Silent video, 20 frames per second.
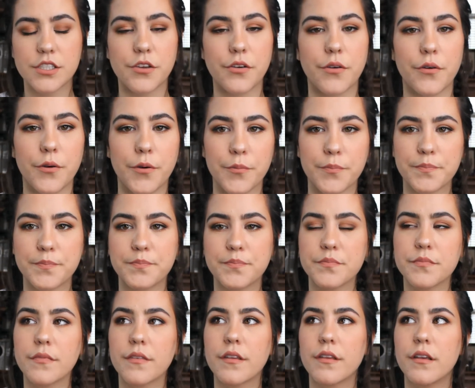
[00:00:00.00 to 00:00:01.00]
so,
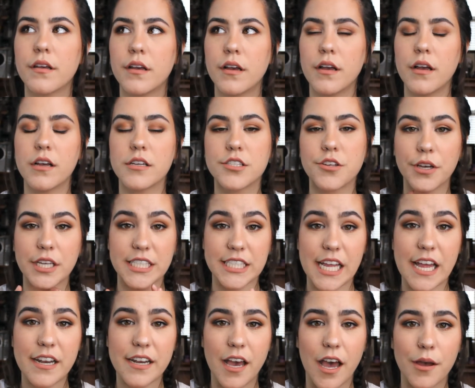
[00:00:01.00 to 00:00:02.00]
so I
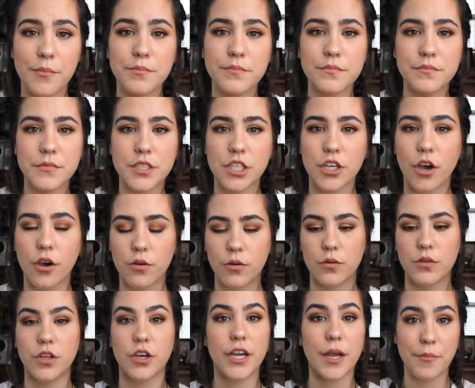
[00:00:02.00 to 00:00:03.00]
stand up to
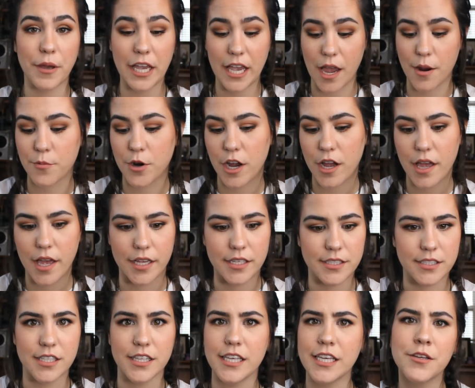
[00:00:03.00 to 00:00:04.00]
go look at my camera and
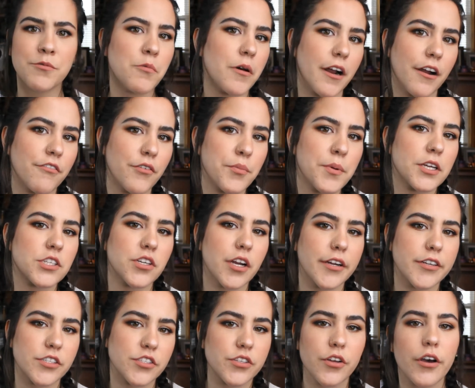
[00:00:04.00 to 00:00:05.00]
delete whatever picture I
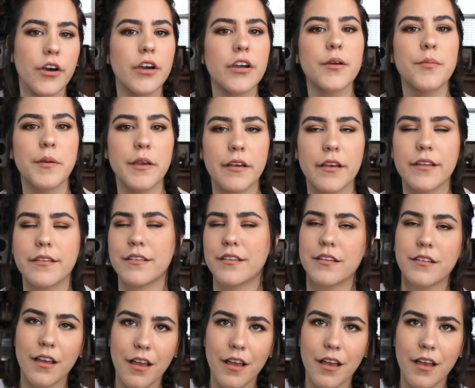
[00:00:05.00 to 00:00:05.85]
just took because